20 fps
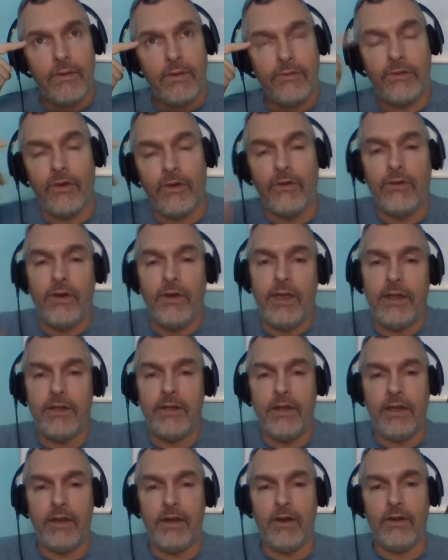So
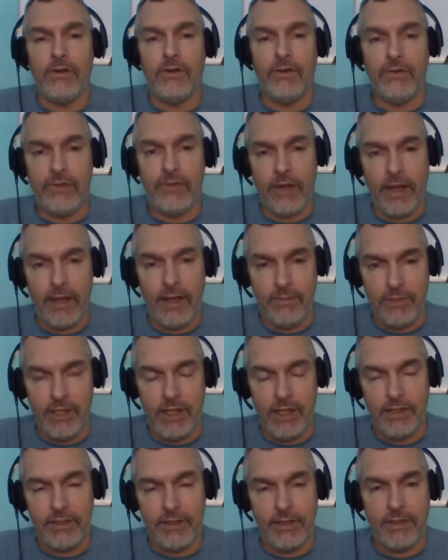in, in all your time,
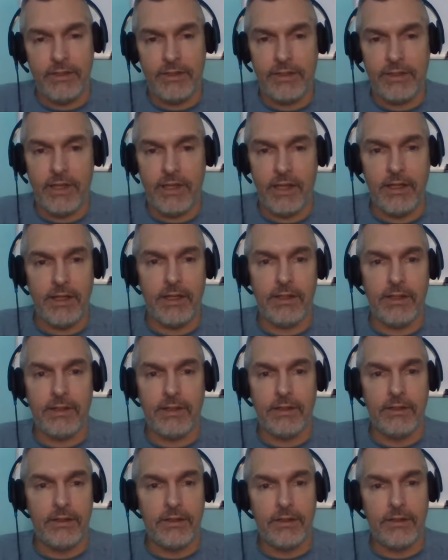Jason, in
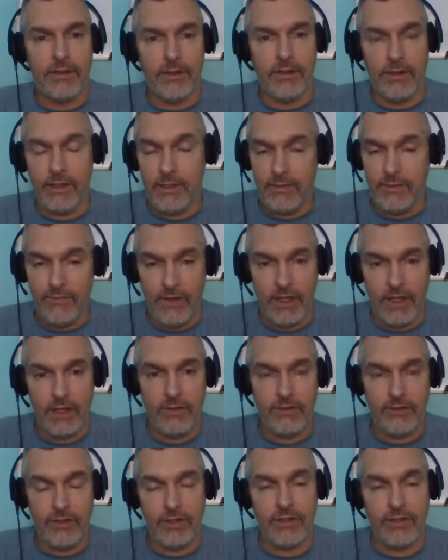studying these
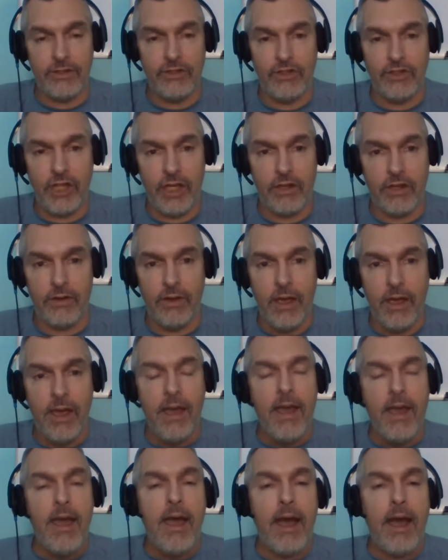videos on this channel,
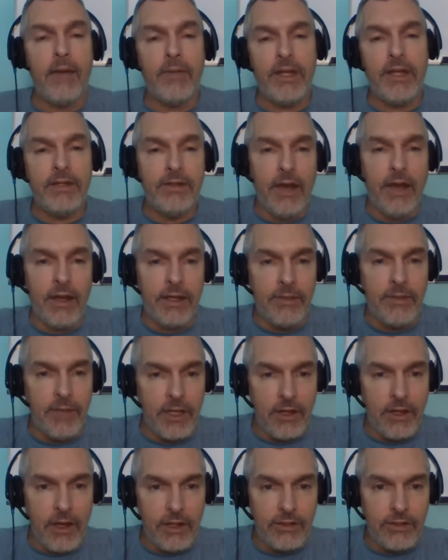how many
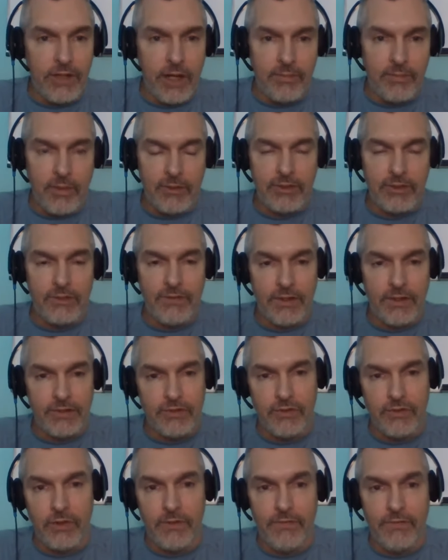document contract postal
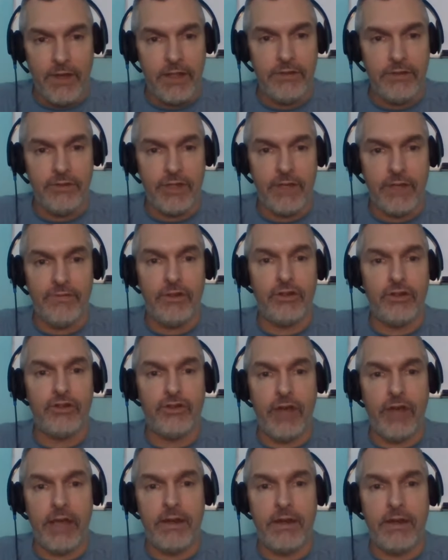vessel court venues have you
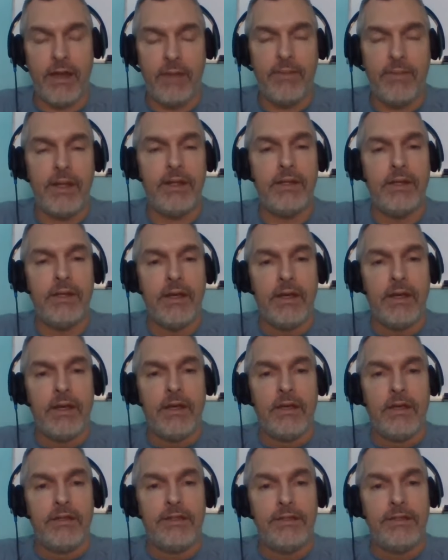created? How many
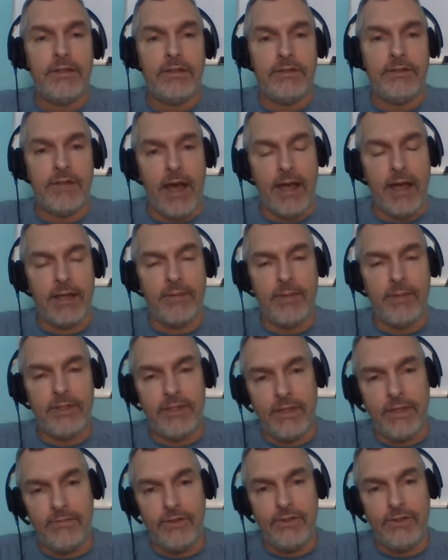documents
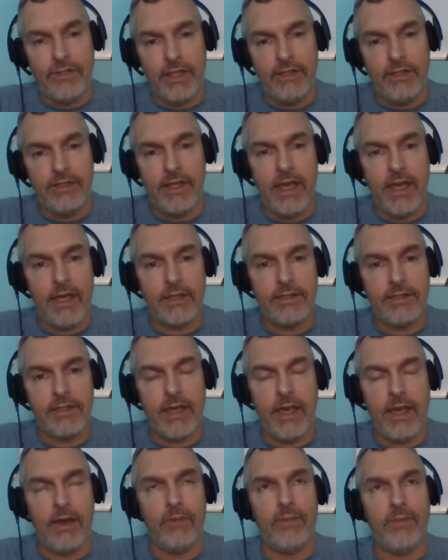have you syntaxed?
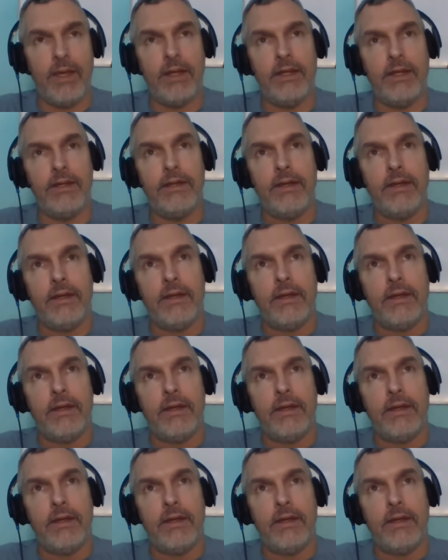How many